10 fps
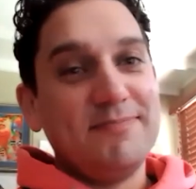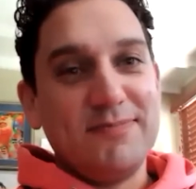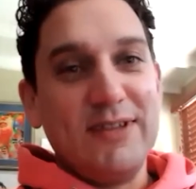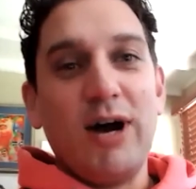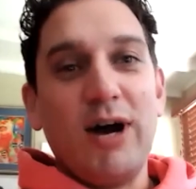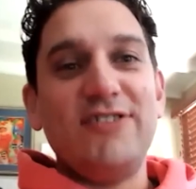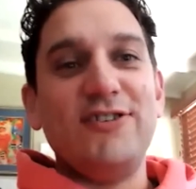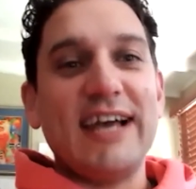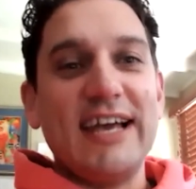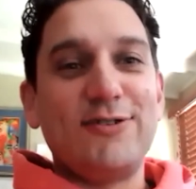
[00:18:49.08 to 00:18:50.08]
the
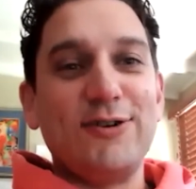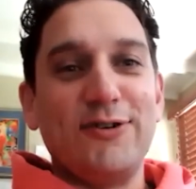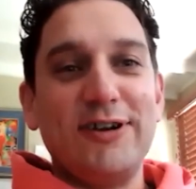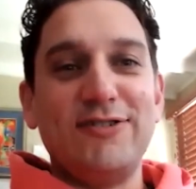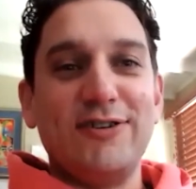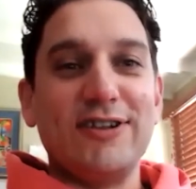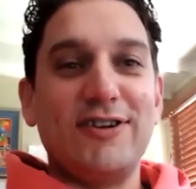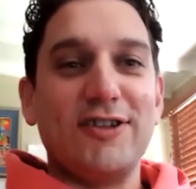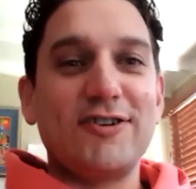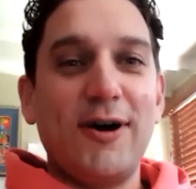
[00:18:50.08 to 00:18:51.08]
Y2K story during the
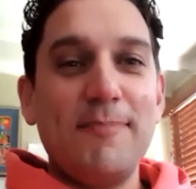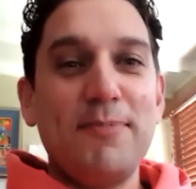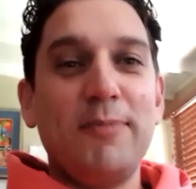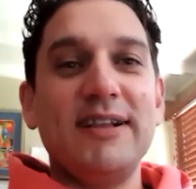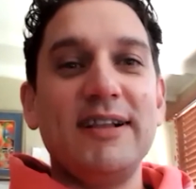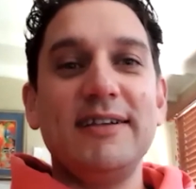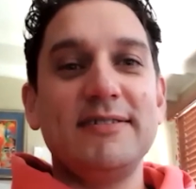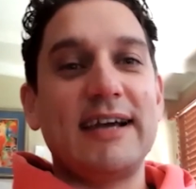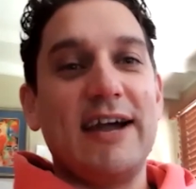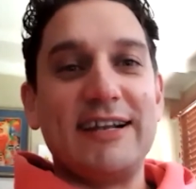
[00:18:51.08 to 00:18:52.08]
dot-com bubble,
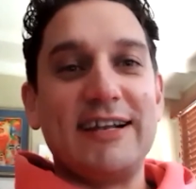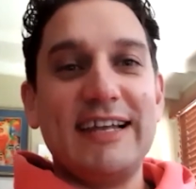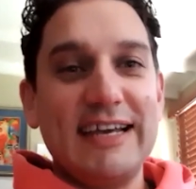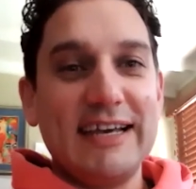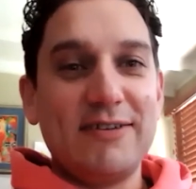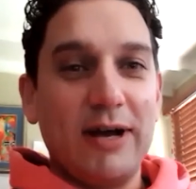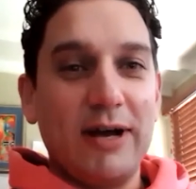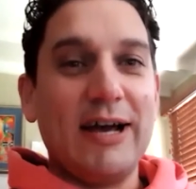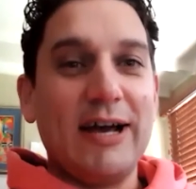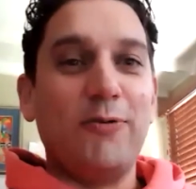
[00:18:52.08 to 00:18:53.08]
currently
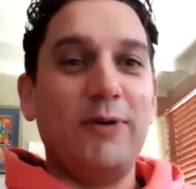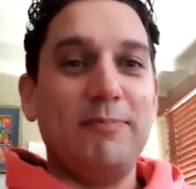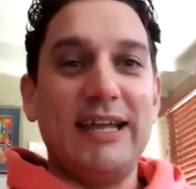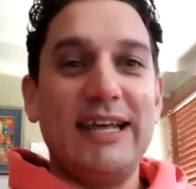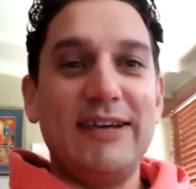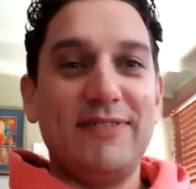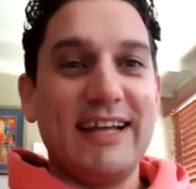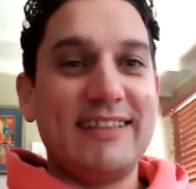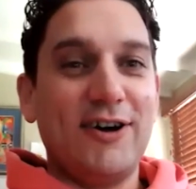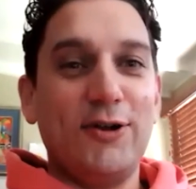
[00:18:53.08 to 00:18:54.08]
we believe that
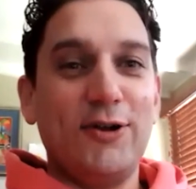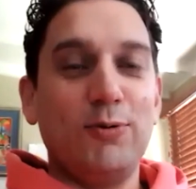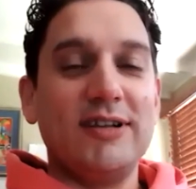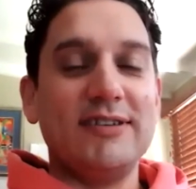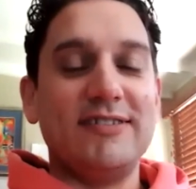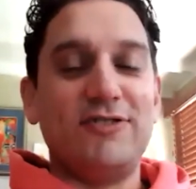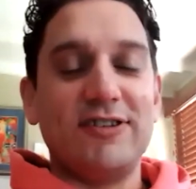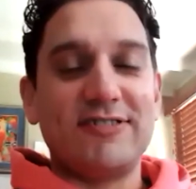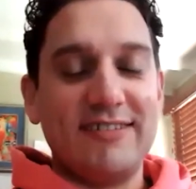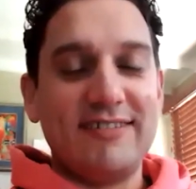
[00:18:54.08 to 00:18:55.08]
the whole world is just
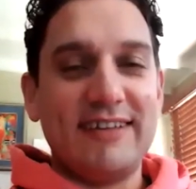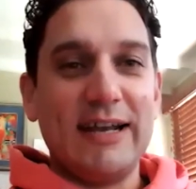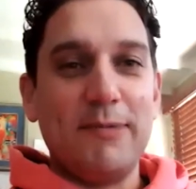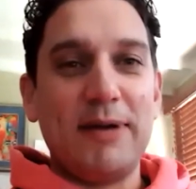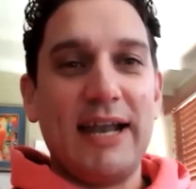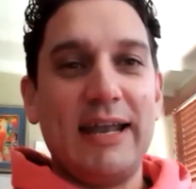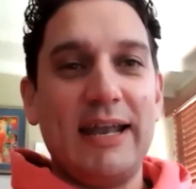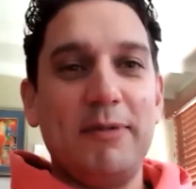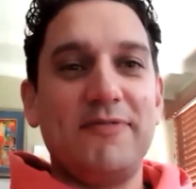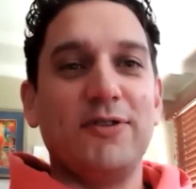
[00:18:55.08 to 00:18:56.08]
going to stay in a
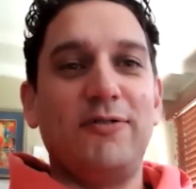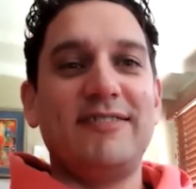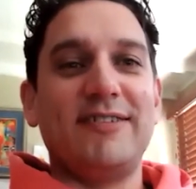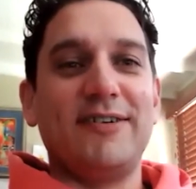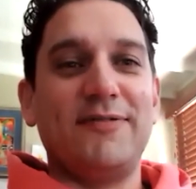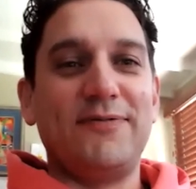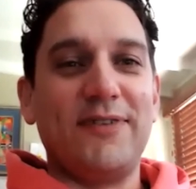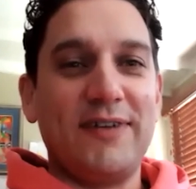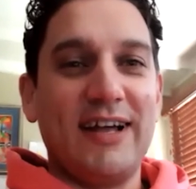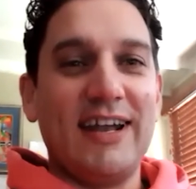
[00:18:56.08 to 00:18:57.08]
pandemic for the rest
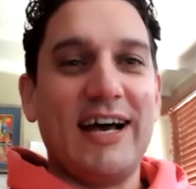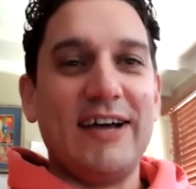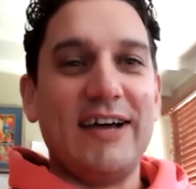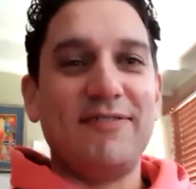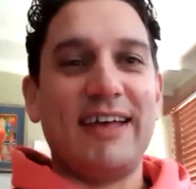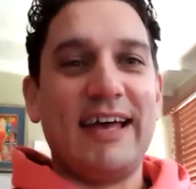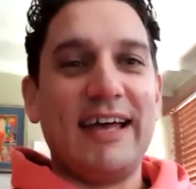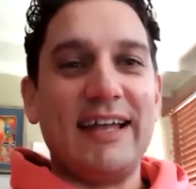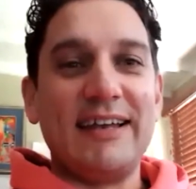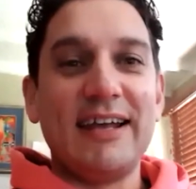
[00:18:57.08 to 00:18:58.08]
of our lives,
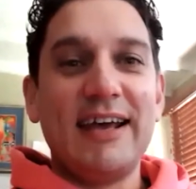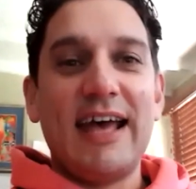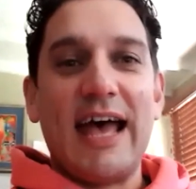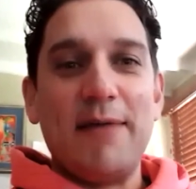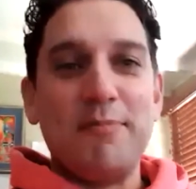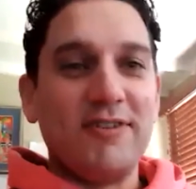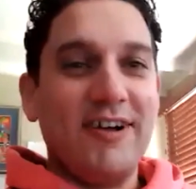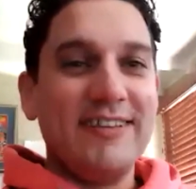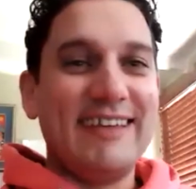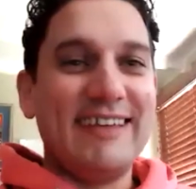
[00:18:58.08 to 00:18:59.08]
and
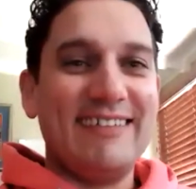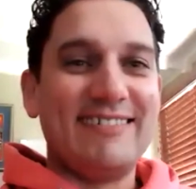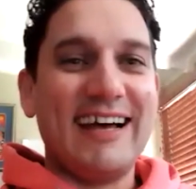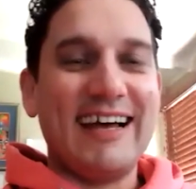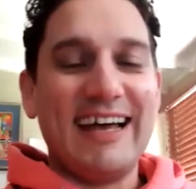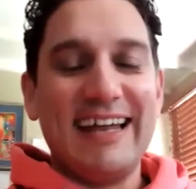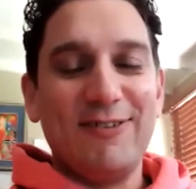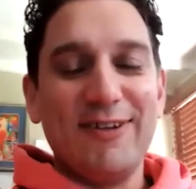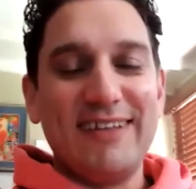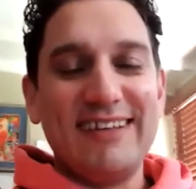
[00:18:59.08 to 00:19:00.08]
Amazon, Tesla, and
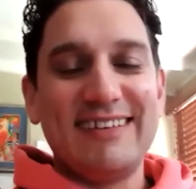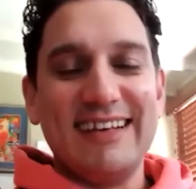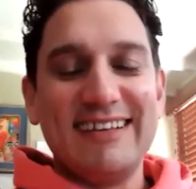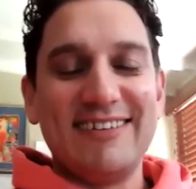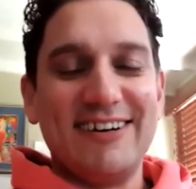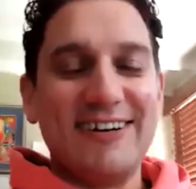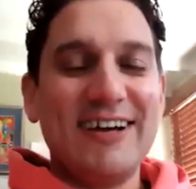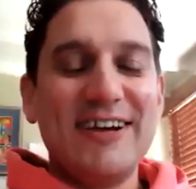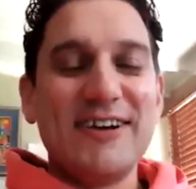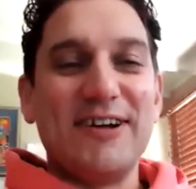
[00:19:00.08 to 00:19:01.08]
all of these things are
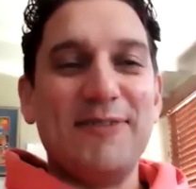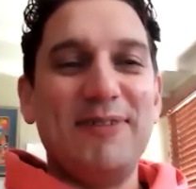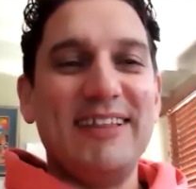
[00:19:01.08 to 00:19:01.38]
going to be